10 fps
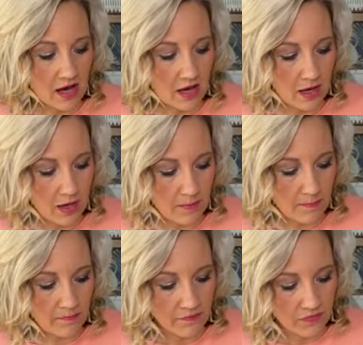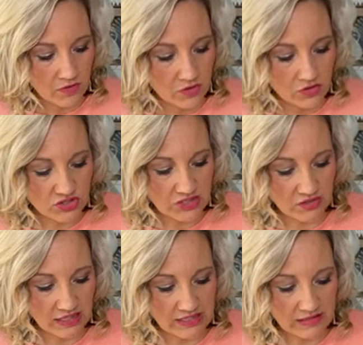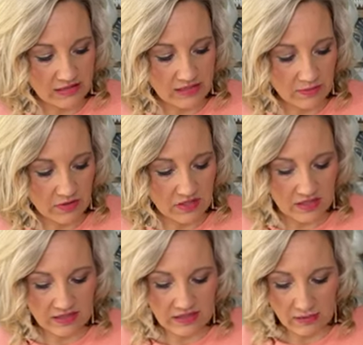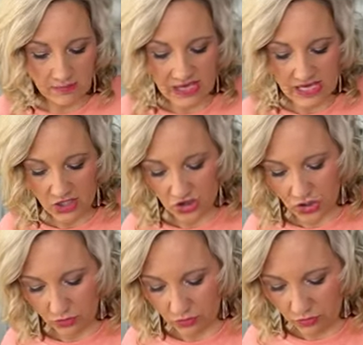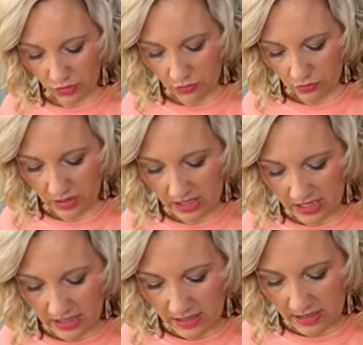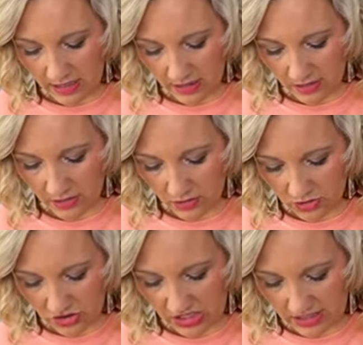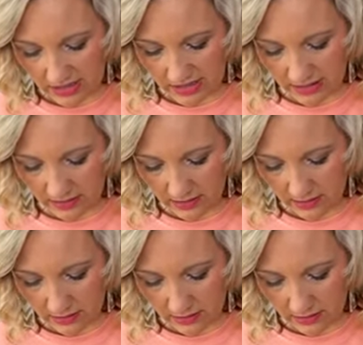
you're still letting some of this pink show through, okay? You're just kind of